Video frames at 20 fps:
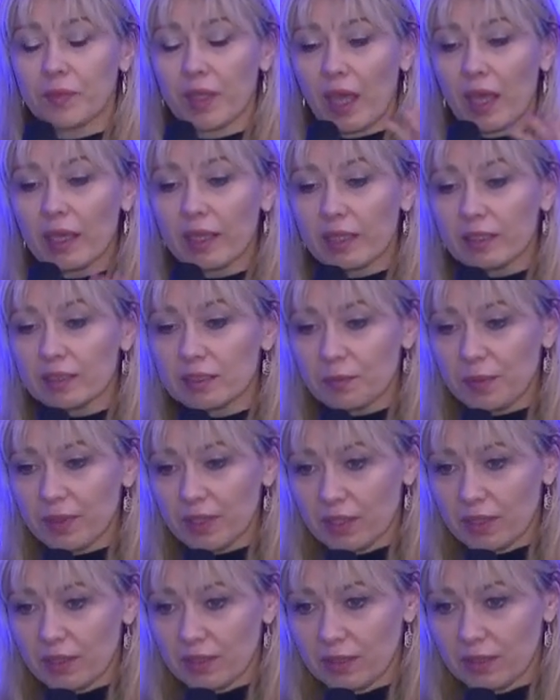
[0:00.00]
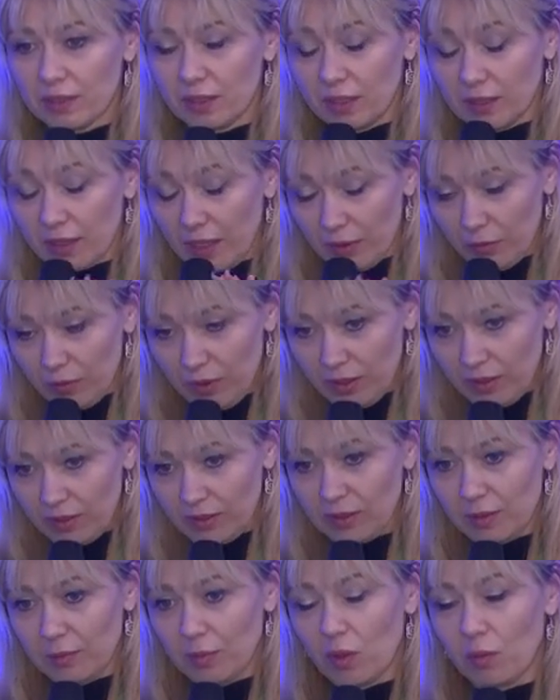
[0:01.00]
I can speak, and I will
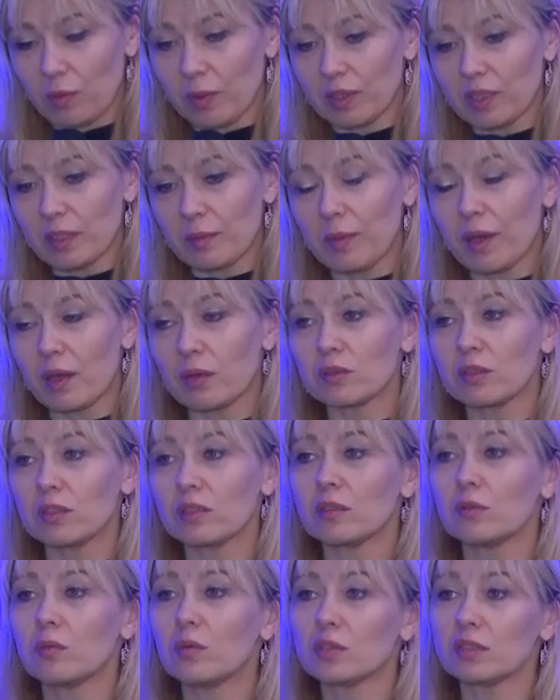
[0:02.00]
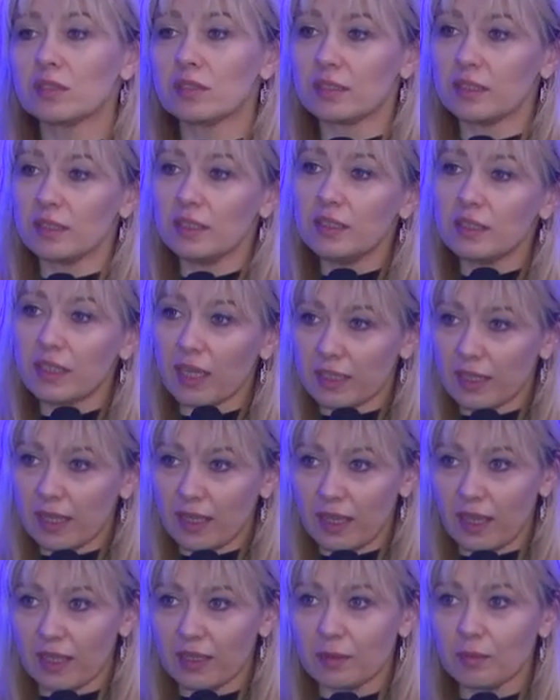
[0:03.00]
in a moment, about what's in that
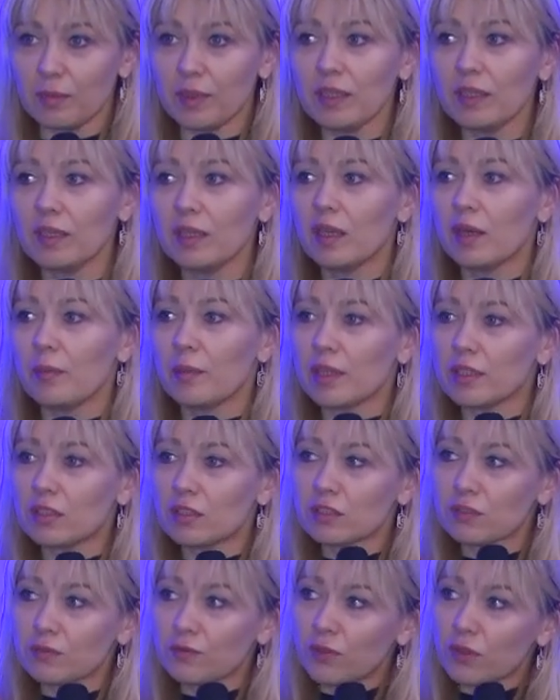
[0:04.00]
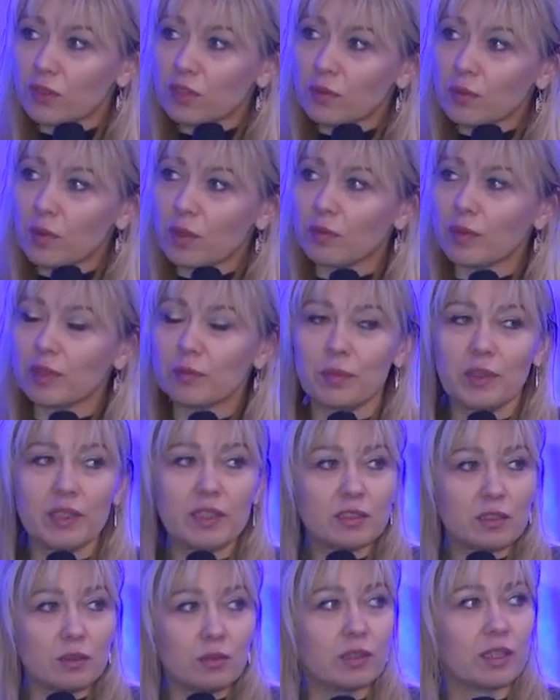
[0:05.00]
academy, but just for the moment,
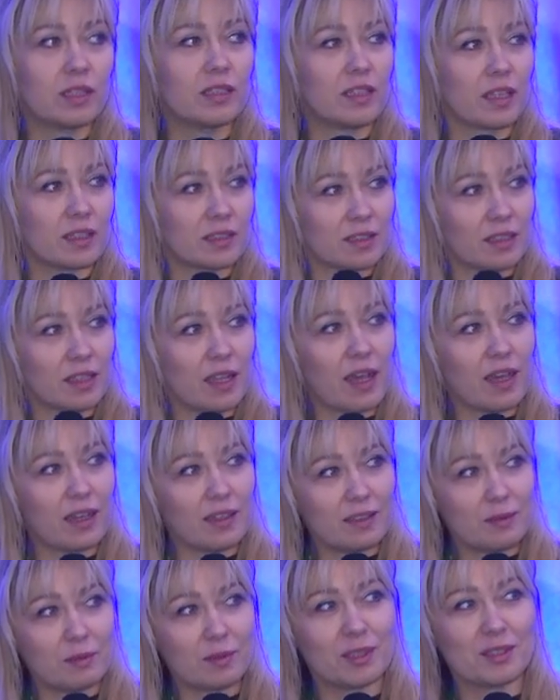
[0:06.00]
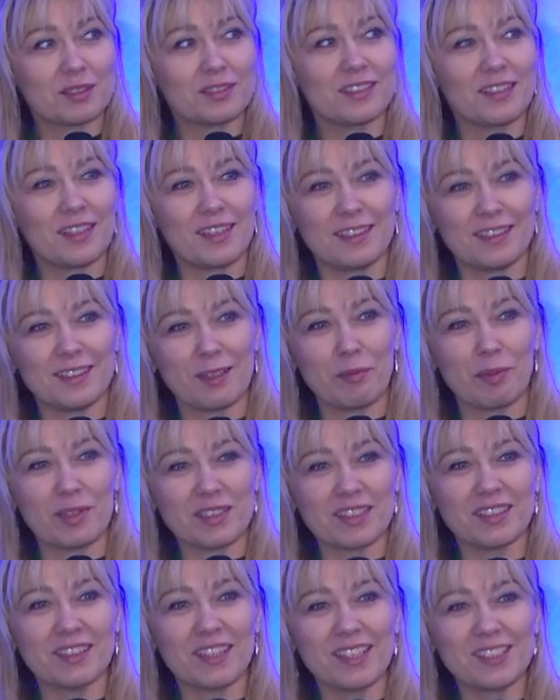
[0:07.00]
please look at that slide, because the
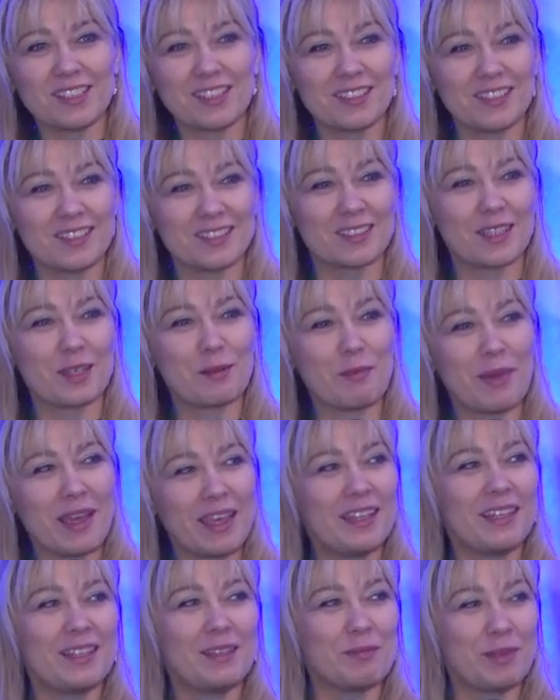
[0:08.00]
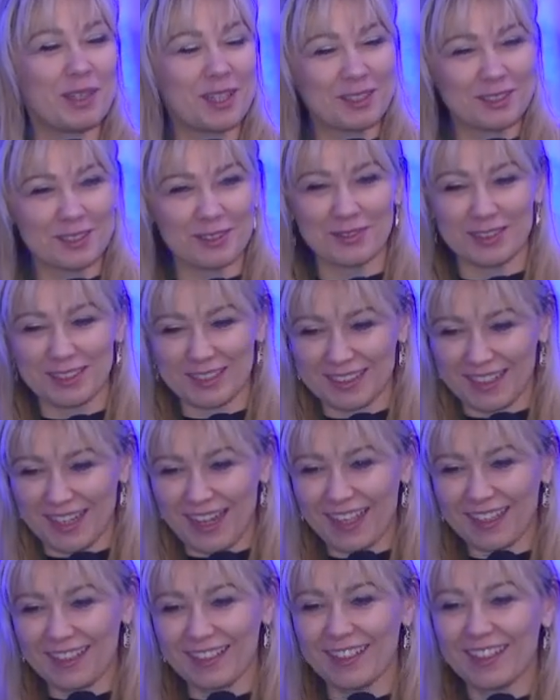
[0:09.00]
presentation is there mainly because of this
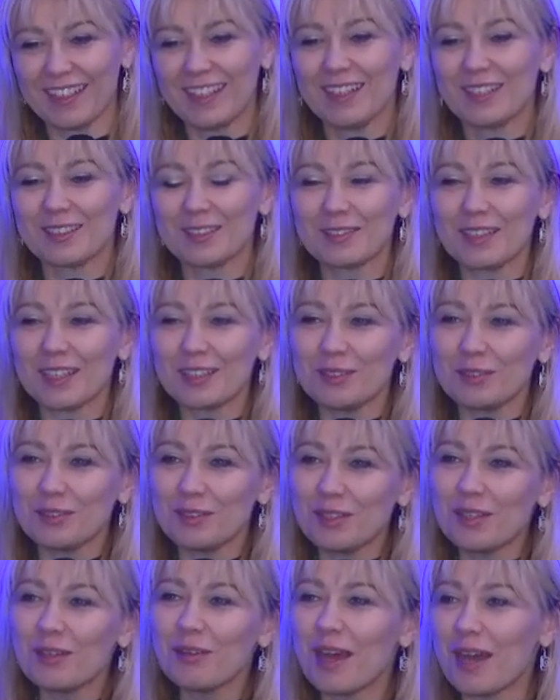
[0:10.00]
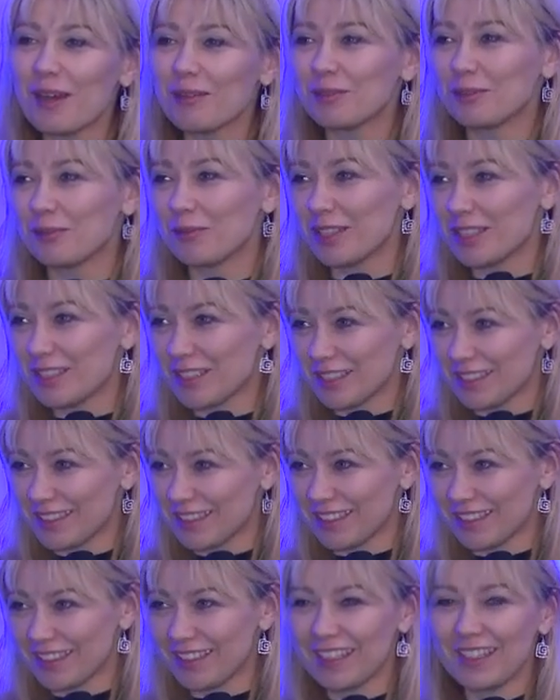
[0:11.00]
slide, so that you know how to
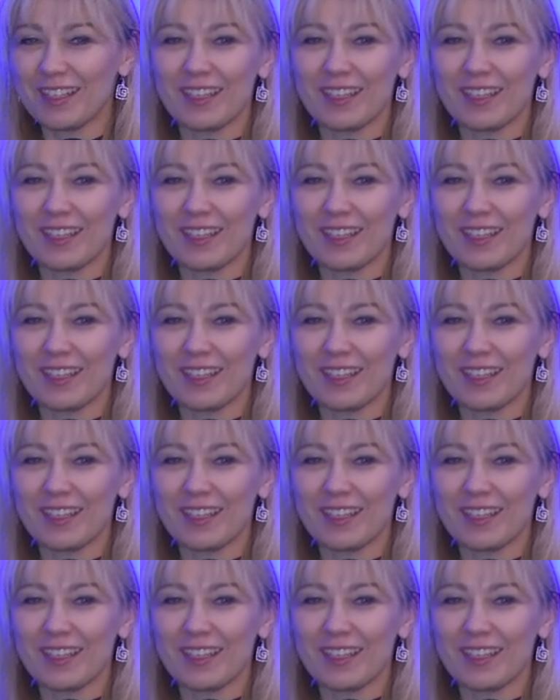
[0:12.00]
register.